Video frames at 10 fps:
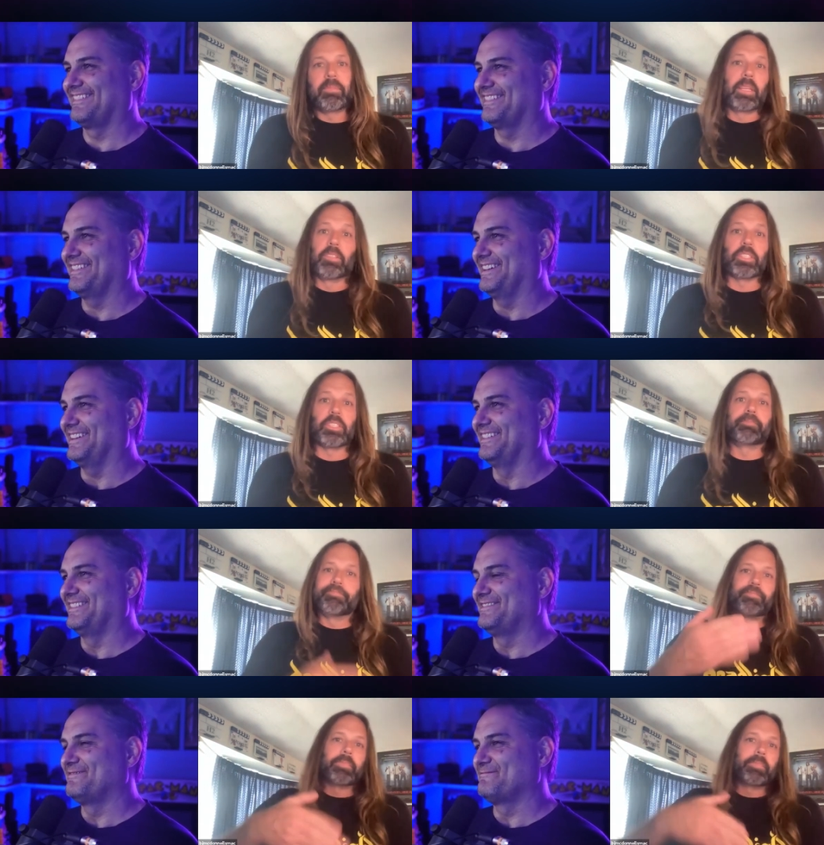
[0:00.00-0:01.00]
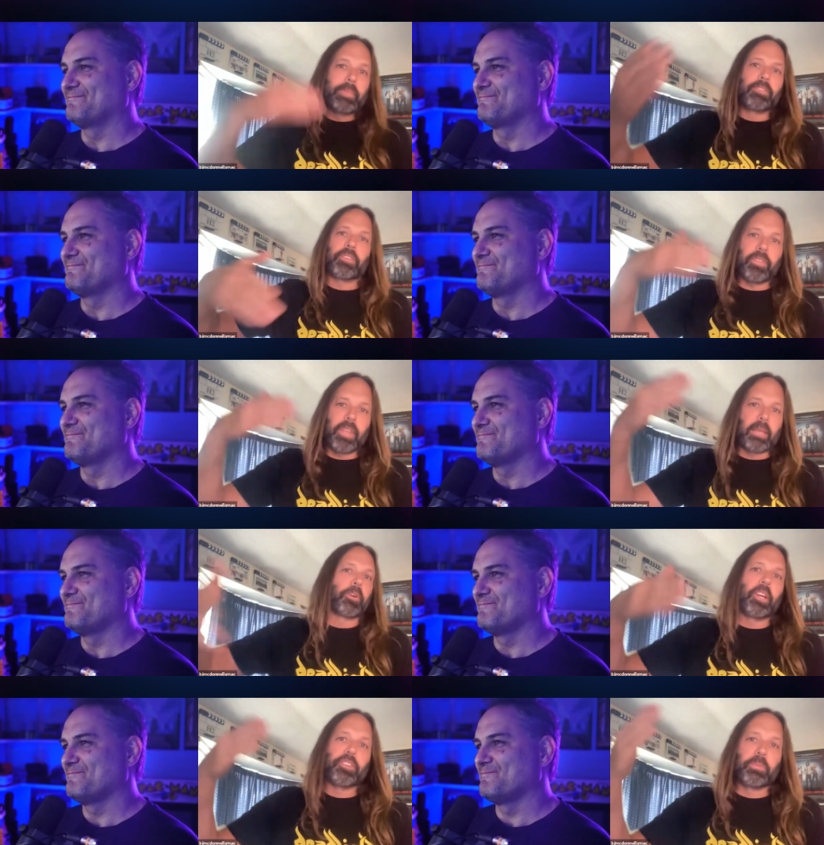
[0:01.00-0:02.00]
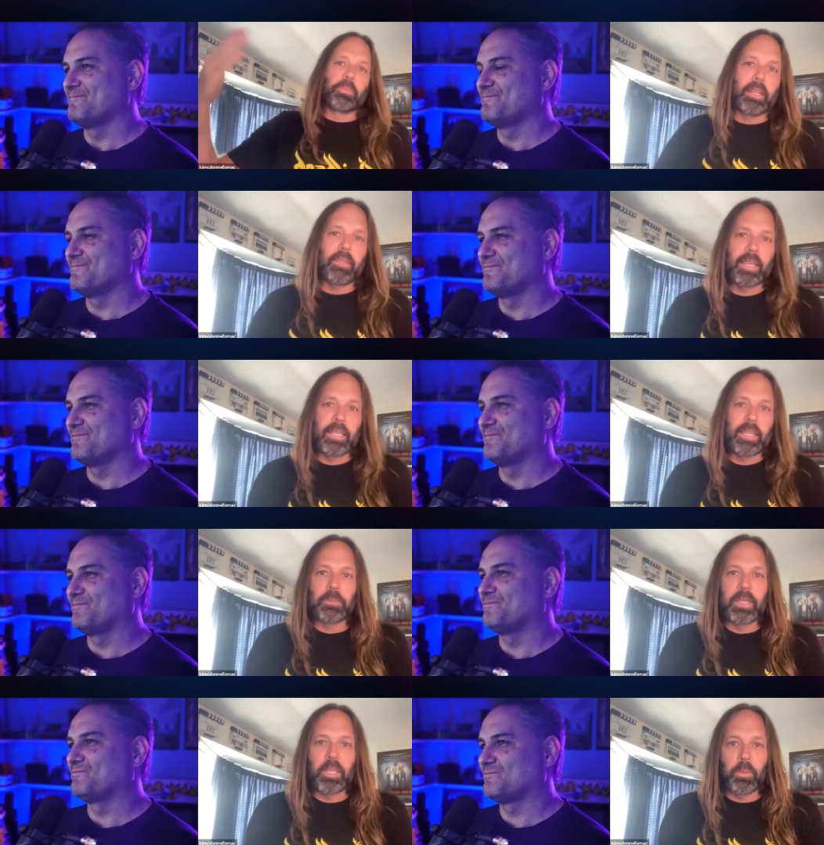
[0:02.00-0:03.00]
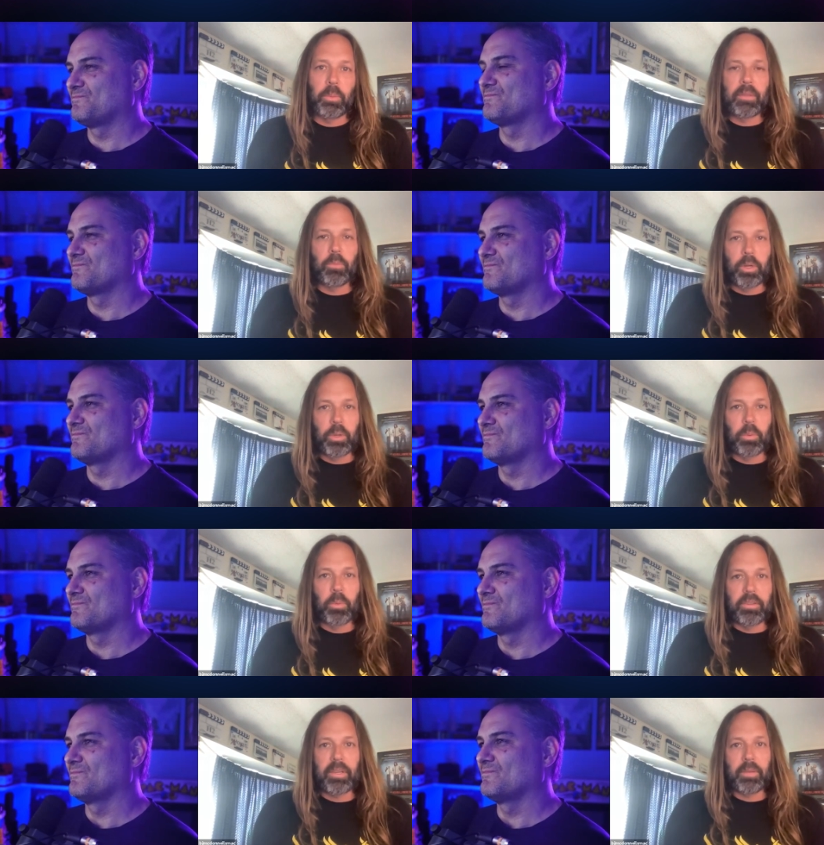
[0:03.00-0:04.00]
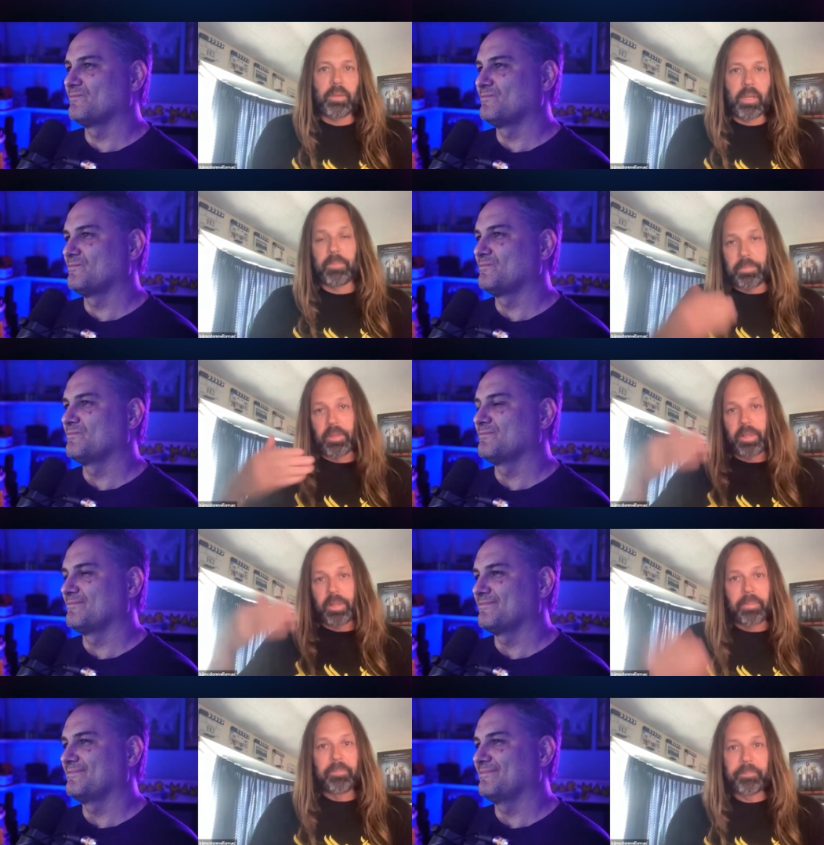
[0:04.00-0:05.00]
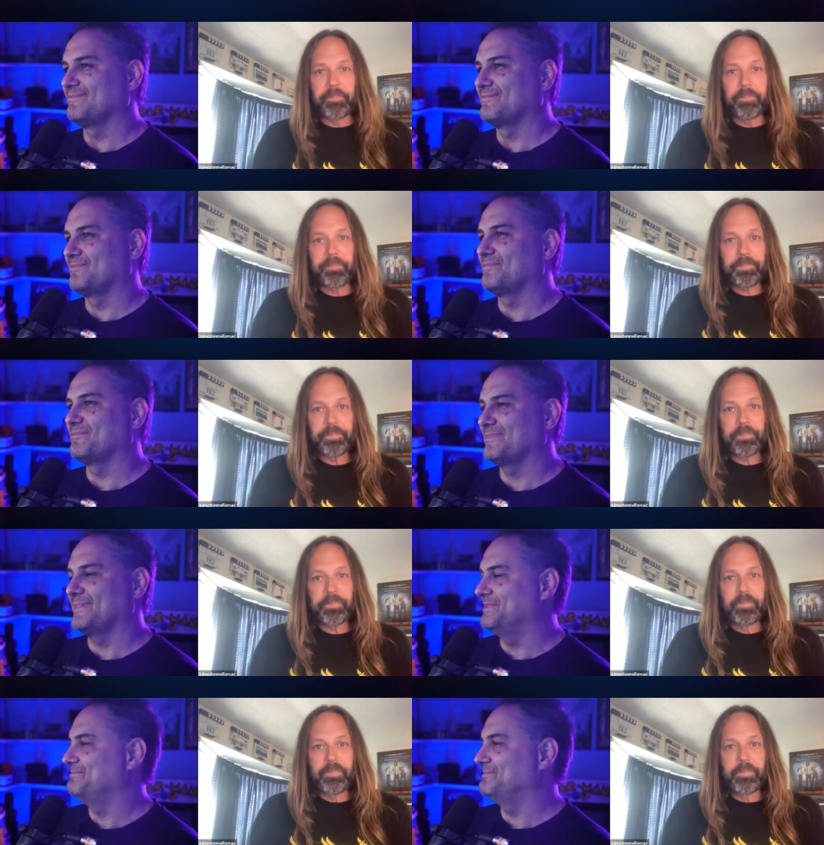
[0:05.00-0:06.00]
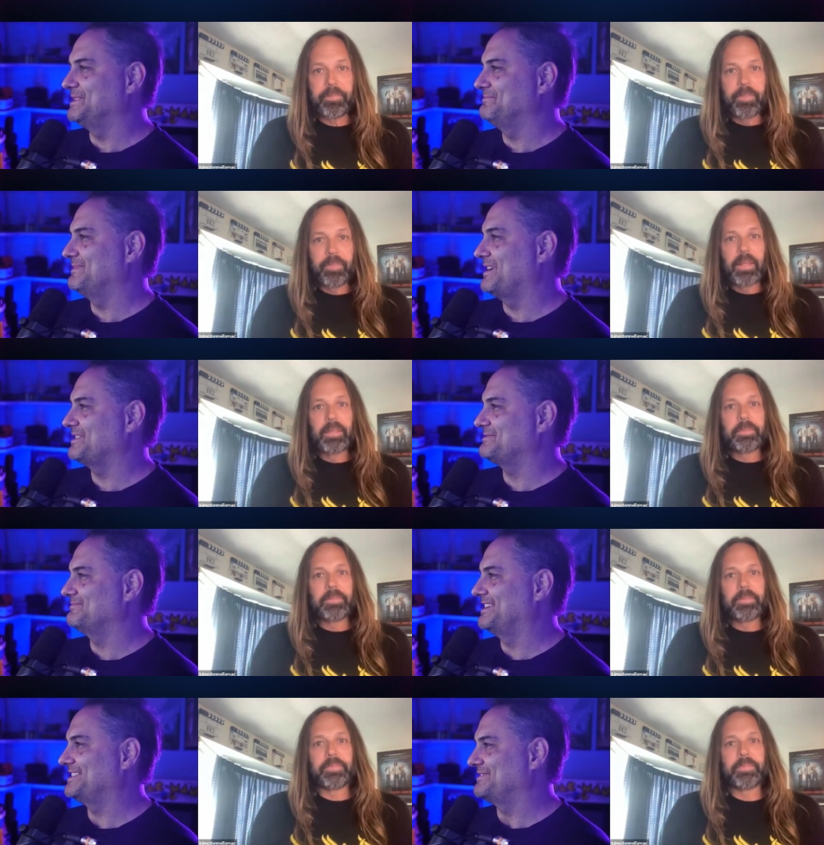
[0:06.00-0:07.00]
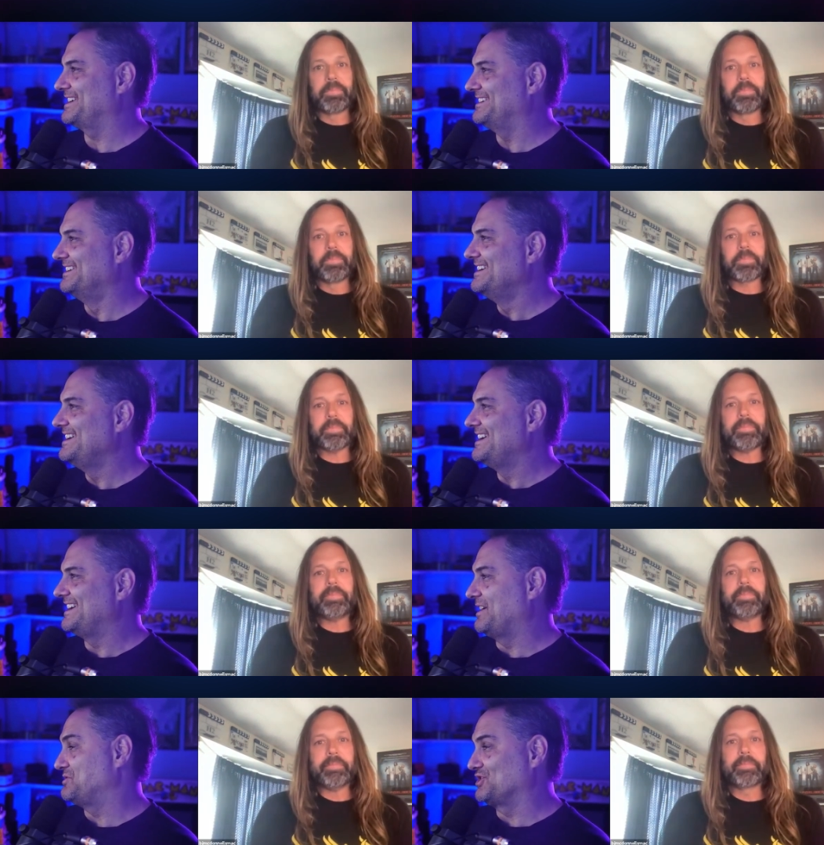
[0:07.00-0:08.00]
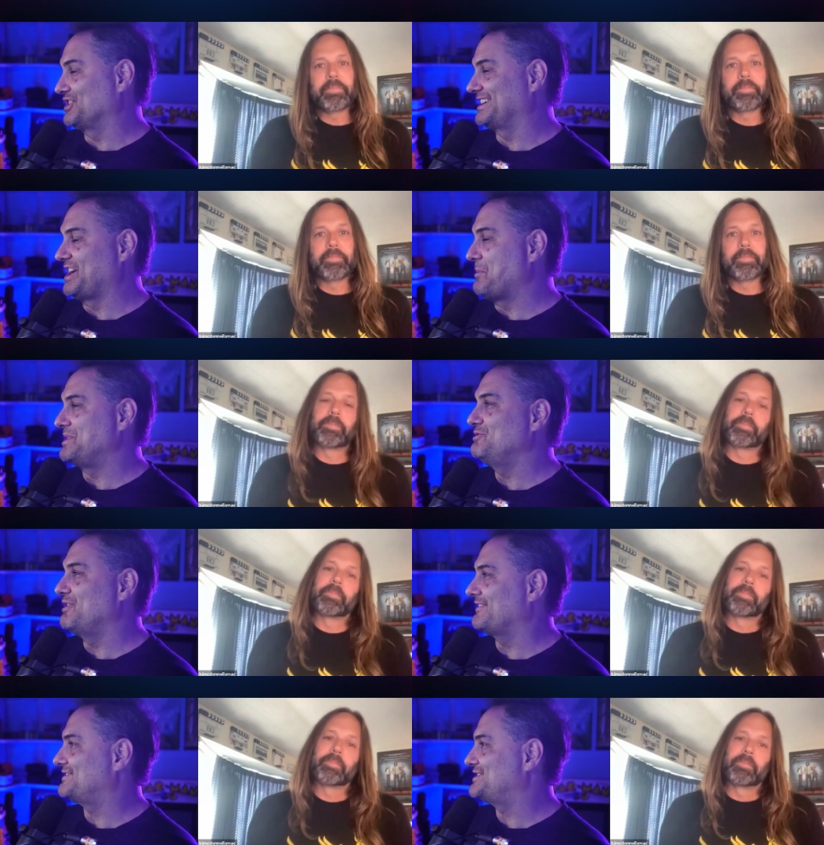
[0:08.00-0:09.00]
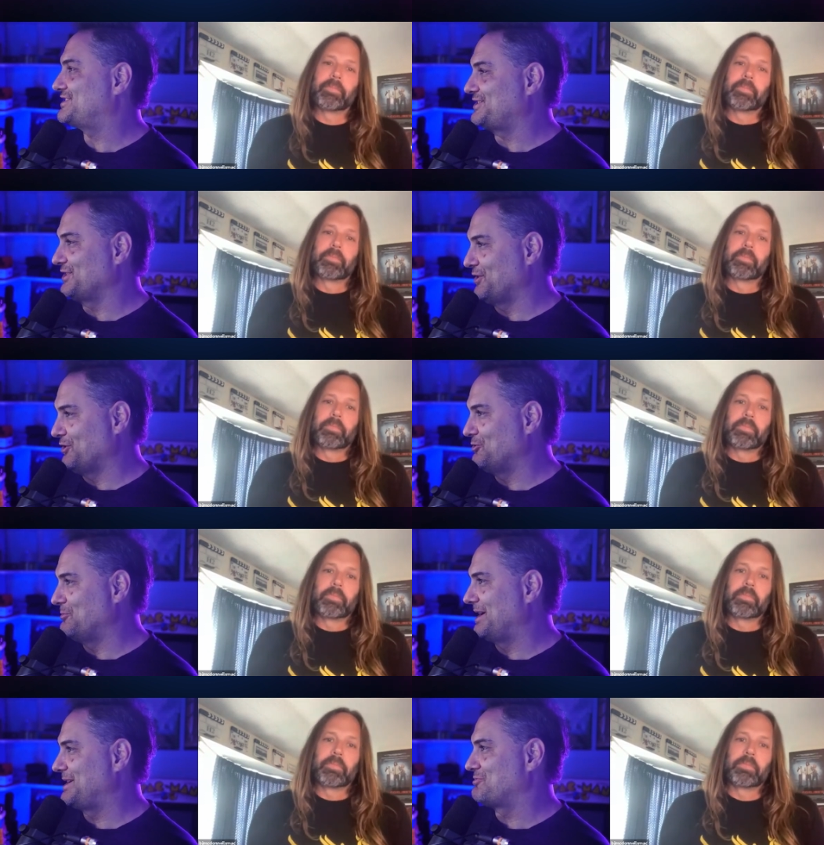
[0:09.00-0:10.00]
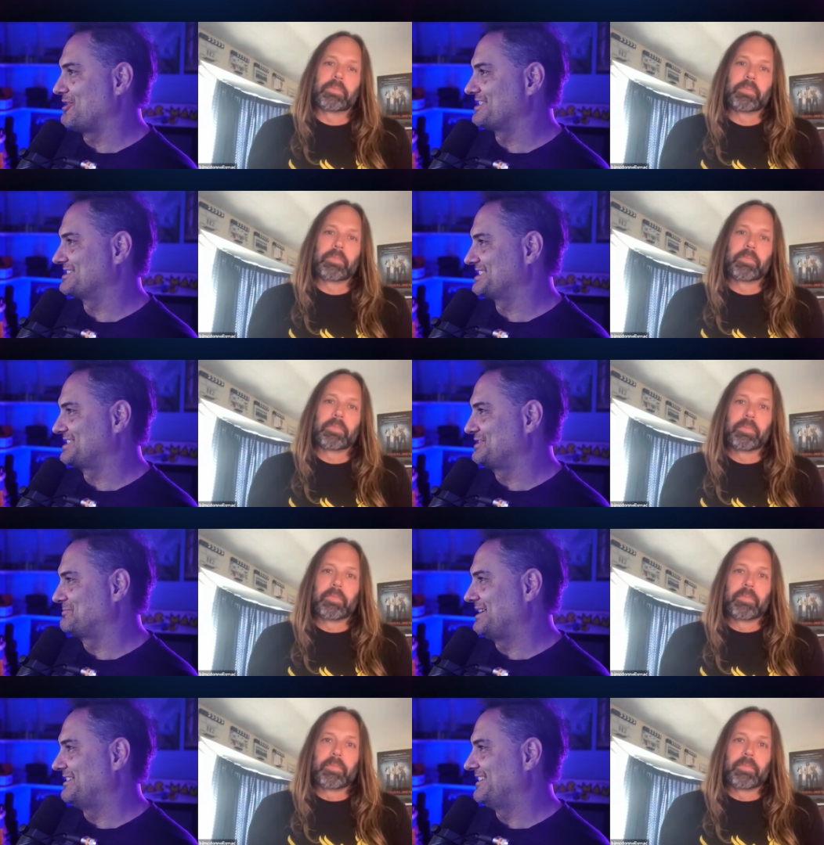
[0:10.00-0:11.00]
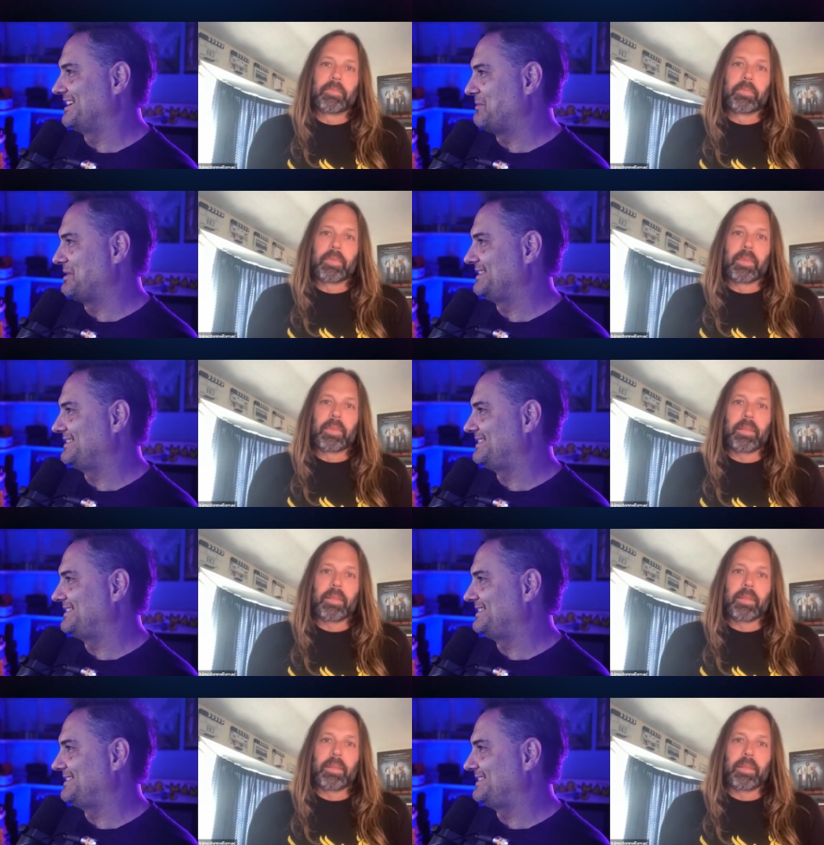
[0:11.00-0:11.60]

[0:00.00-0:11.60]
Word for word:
Speaker 1: And yeah. it just it's just like progression with anything. You just make your way, work your way the up, up the ladder.
Speaker 2: Yep. Yep. Awesome. Awesome. Yeah. Yeah. I'm just looking. I mean, you have so many projects you've been on. I mean,